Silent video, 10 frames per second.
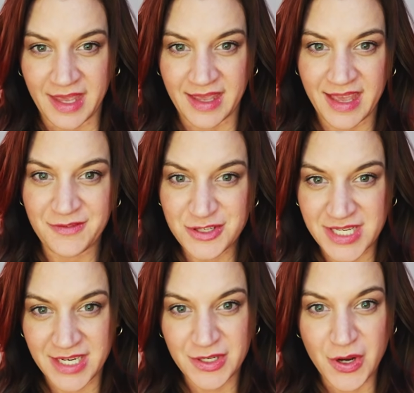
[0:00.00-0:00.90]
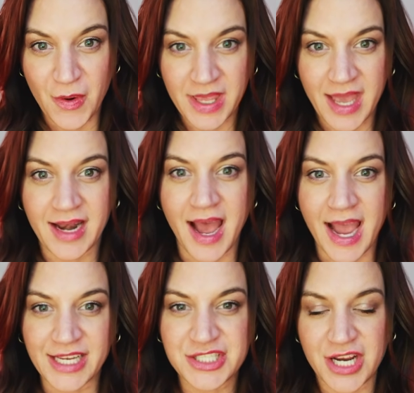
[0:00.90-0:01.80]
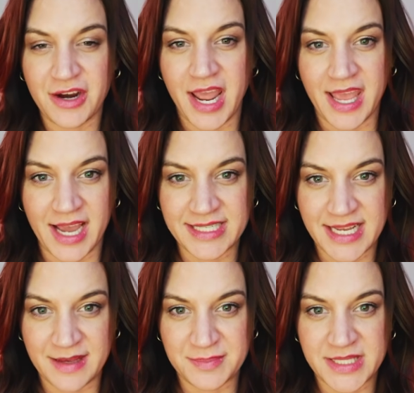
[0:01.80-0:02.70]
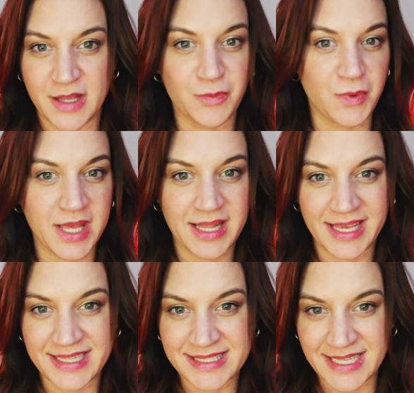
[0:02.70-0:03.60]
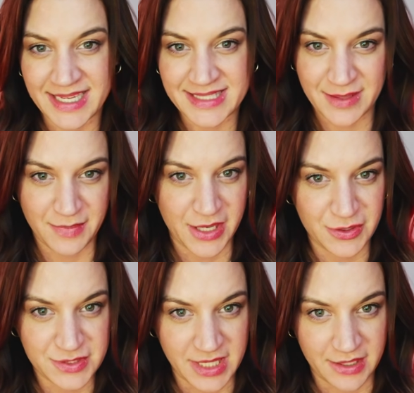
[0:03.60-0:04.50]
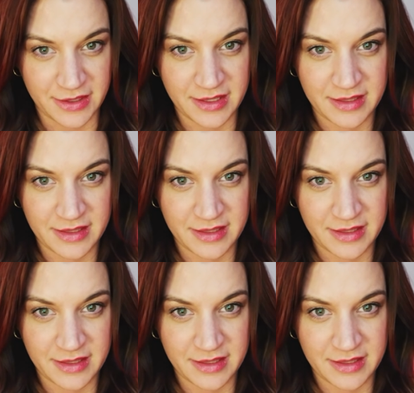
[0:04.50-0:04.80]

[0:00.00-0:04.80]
thing, if you didn't know it yet, I share AI tips and weekly insights in my newsletter.